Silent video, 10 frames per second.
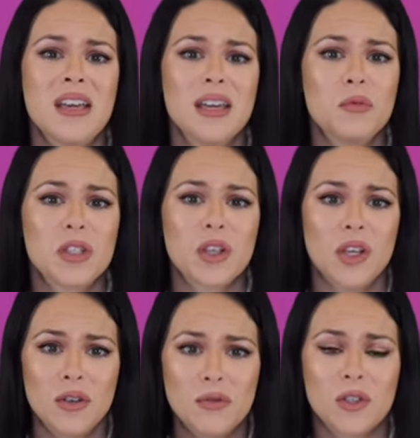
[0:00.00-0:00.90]
it was a
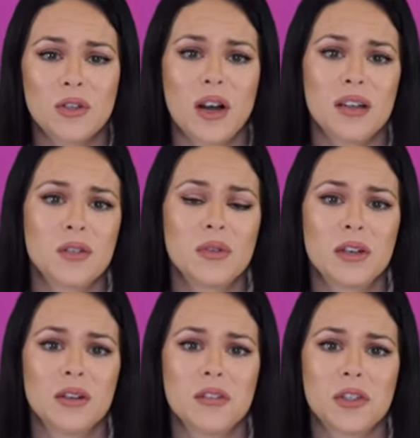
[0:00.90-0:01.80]
huge draw to
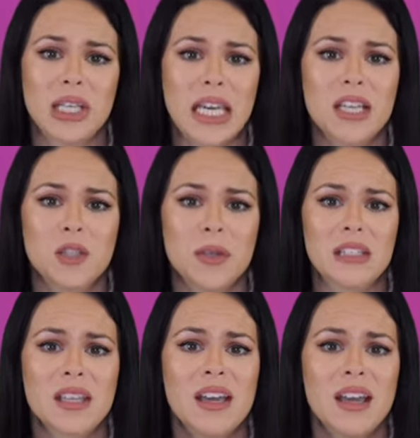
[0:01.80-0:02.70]
encourage
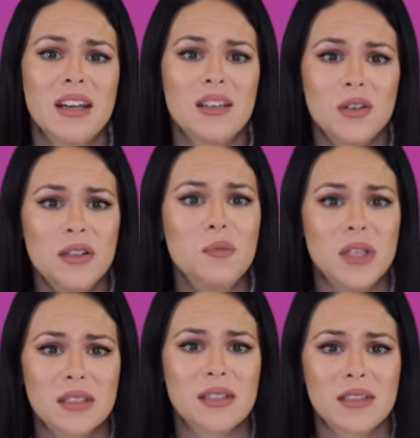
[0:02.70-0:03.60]
engagement and it could
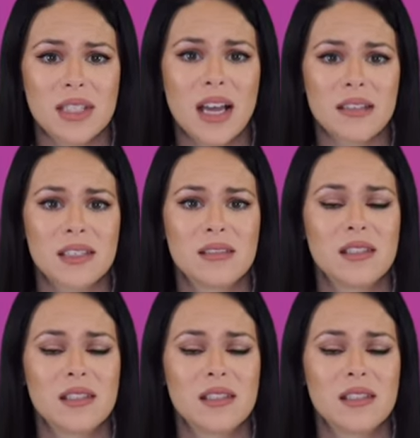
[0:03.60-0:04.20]
be a success,